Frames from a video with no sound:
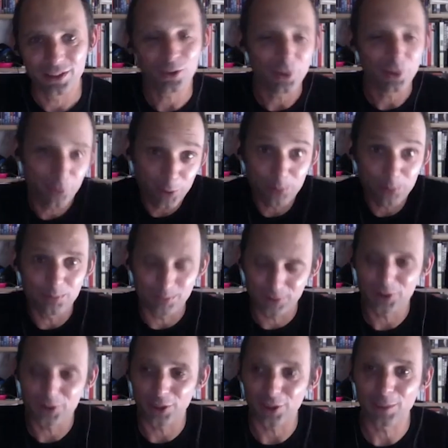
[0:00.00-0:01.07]
not the film
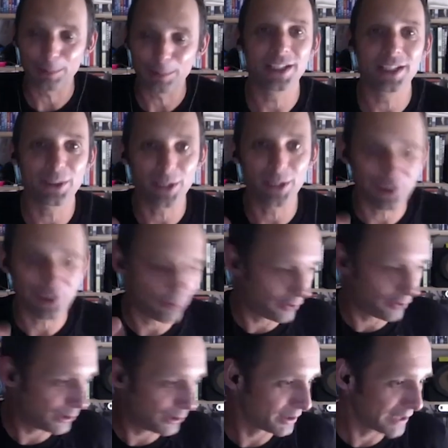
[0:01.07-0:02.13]
stock, but, you know, I could
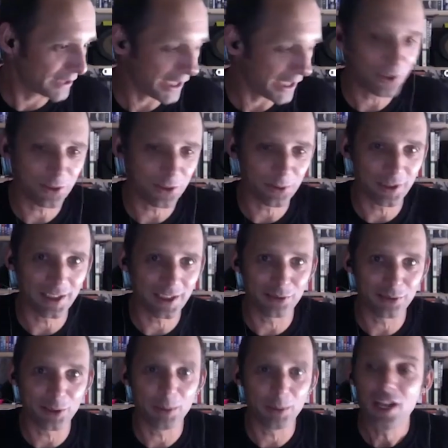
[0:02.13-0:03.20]
feel the textures within the
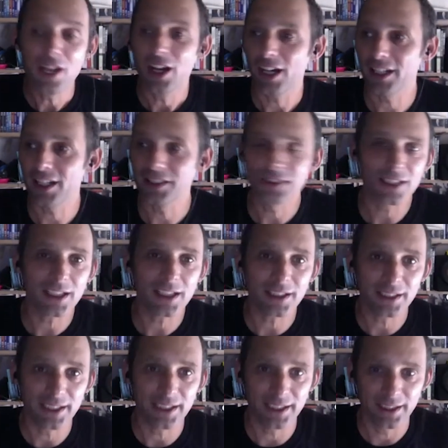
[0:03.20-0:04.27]
film. I could
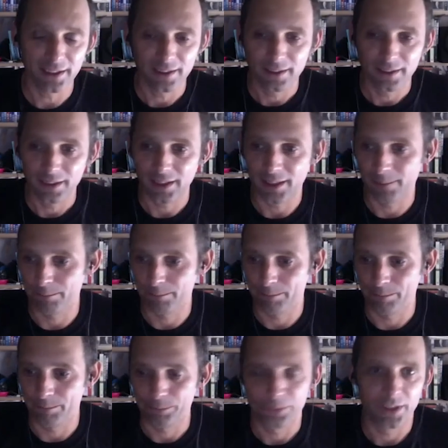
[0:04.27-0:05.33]
certainly
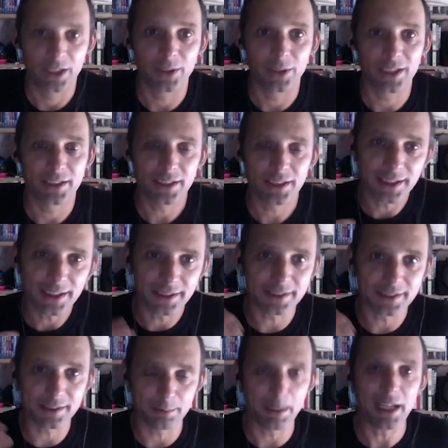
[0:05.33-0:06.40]

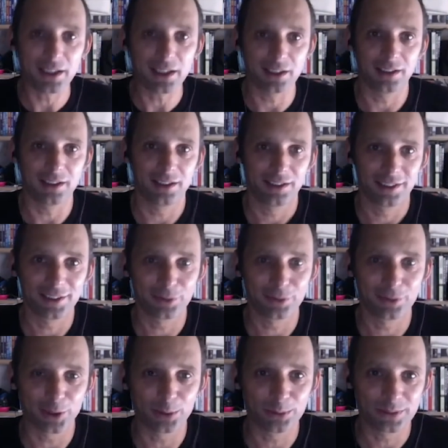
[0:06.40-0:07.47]
smell the
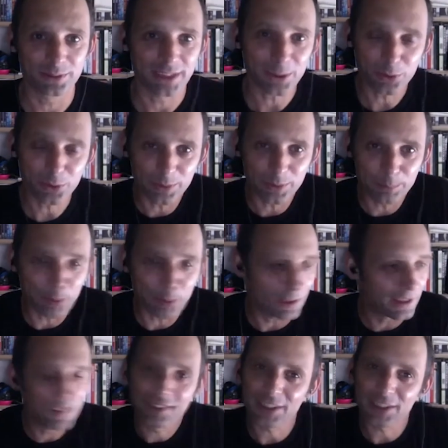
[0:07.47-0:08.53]
film.
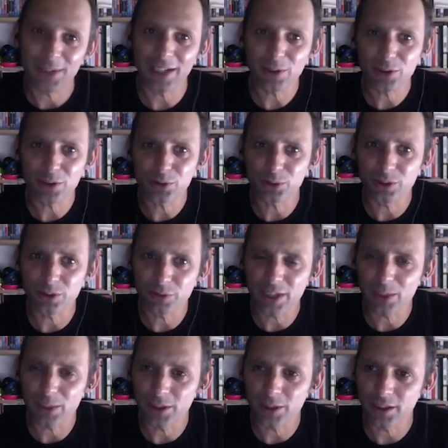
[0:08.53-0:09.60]
And so how does all of
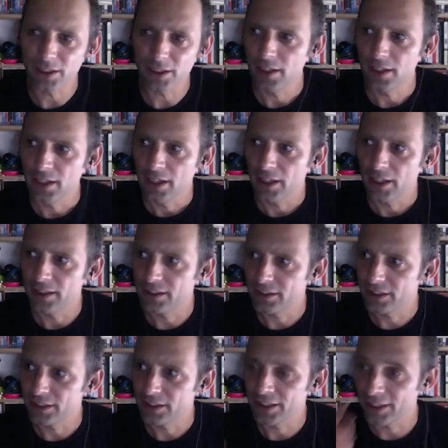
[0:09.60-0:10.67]
that work? And
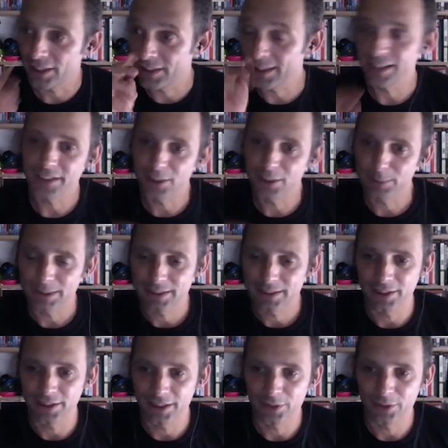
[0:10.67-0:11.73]
I think this goes back to
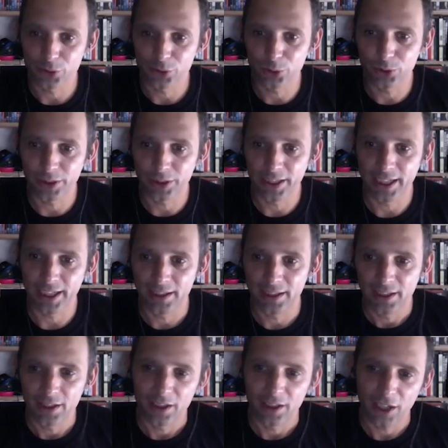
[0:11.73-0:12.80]
that idea of story again.
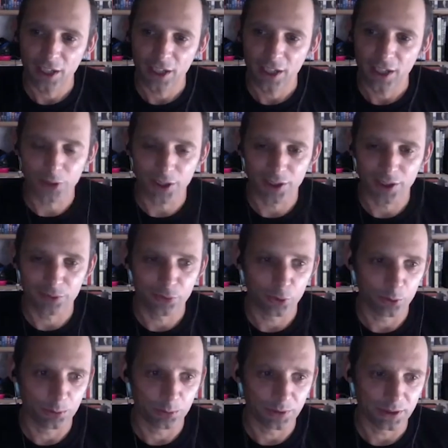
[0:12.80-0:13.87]
Other art
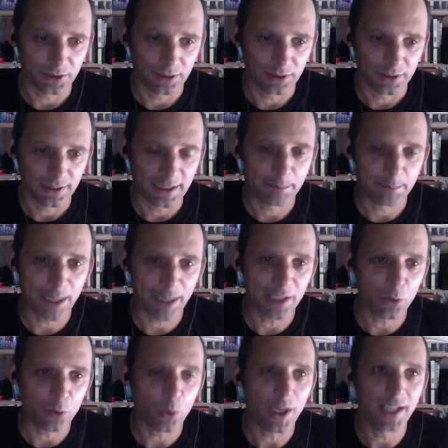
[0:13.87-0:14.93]
forms, there's
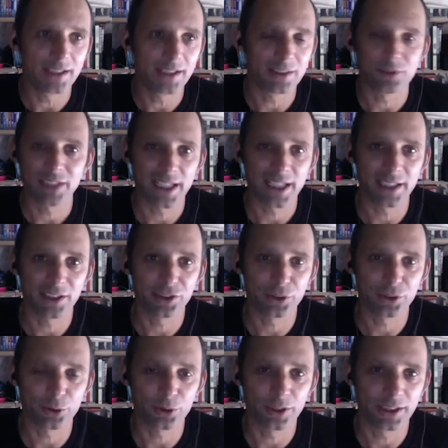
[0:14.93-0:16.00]
better ways of telling
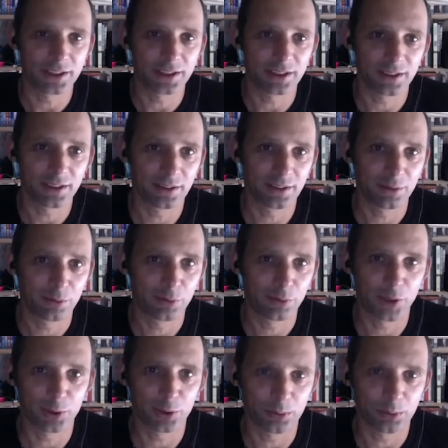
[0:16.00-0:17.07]
stories than
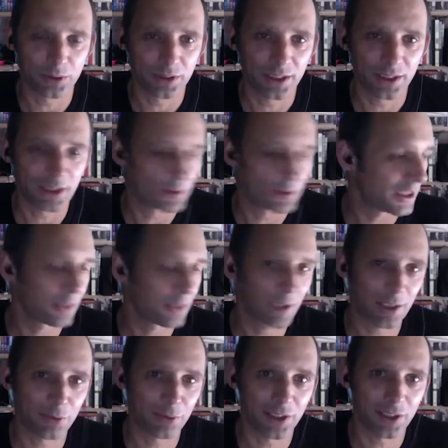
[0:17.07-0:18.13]
films. You know, sitting
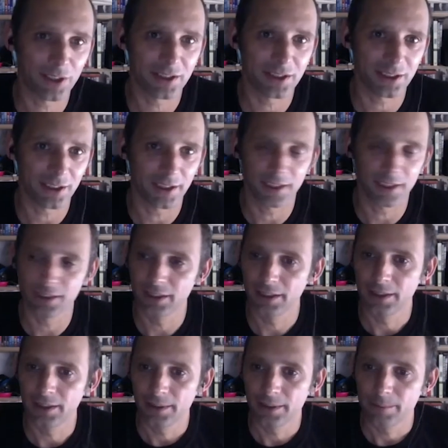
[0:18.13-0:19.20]
around a fireside,
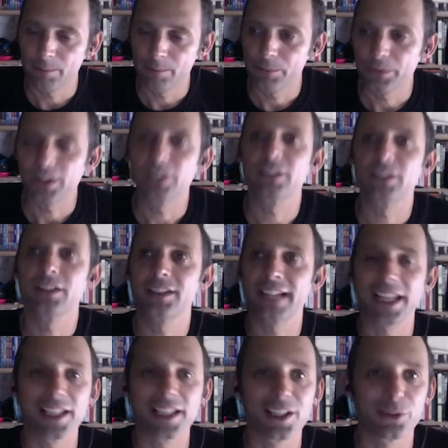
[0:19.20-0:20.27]

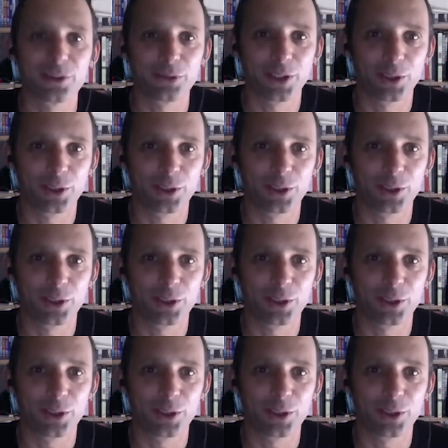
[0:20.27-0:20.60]
telling a